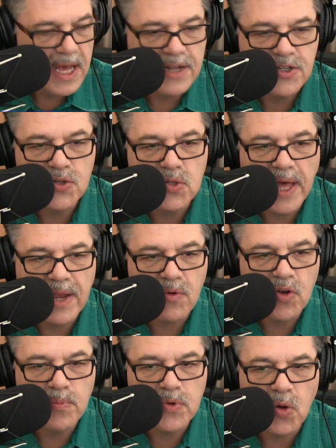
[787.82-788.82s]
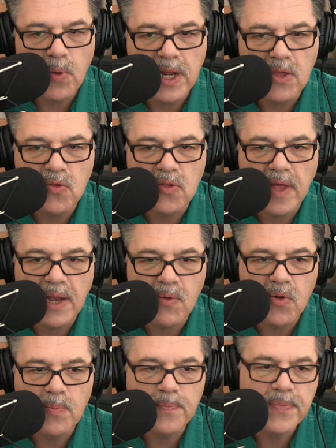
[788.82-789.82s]
to Lightroom, don't want to use
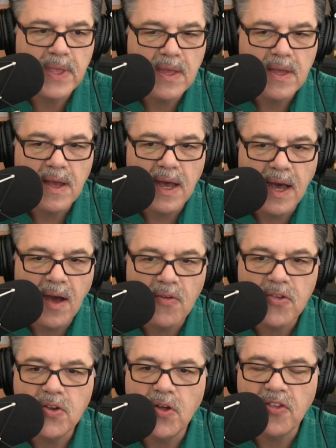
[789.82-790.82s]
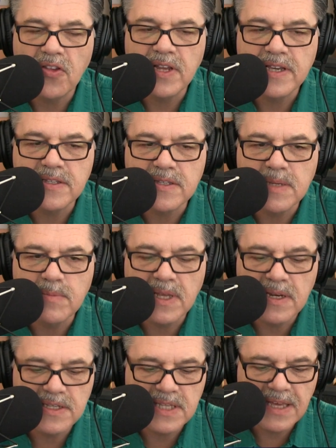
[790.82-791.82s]
Lightroom. Also notice it doesn't
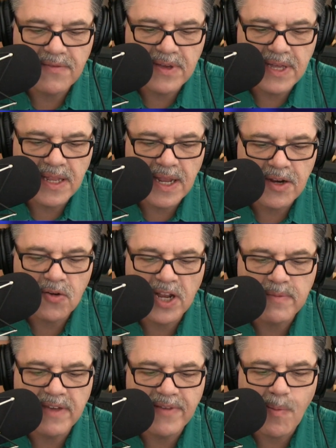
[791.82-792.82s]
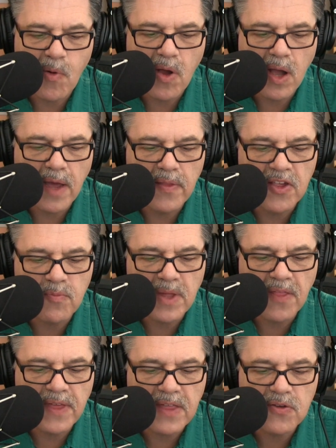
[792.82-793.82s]
have, and correct me if I'm wrong on this,
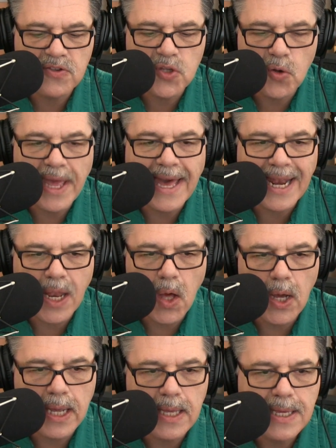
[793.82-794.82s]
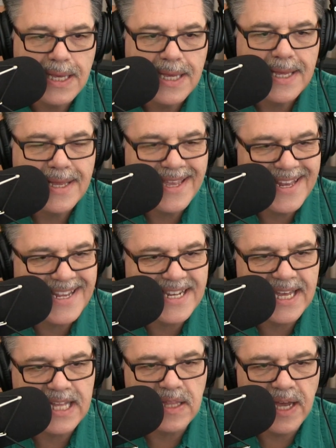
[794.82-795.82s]
but I think there's no catalog in it
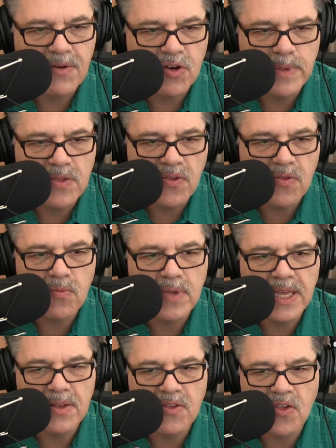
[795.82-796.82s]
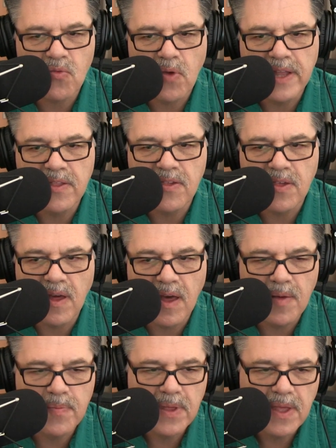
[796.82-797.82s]
like Lightroom. It just writes
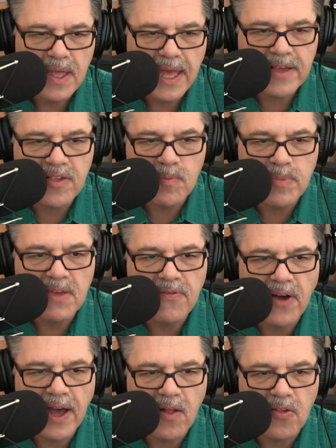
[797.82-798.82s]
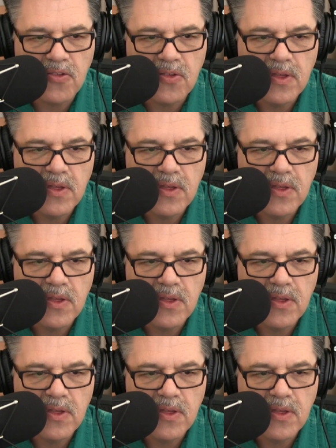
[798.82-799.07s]
XMP files,